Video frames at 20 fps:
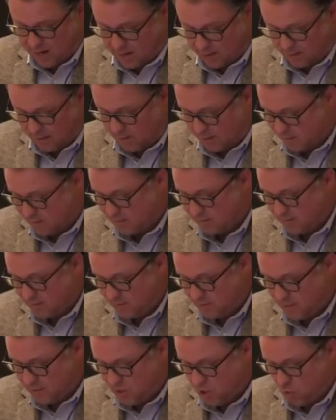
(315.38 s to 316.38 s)
dialogue,
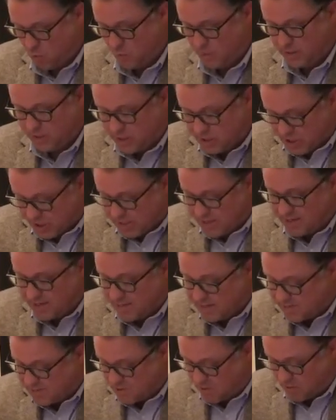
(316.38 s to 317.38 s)
religion in
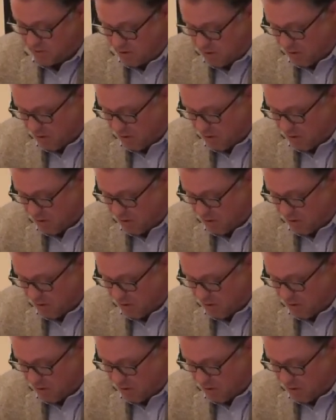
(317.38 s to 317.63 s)
Eastern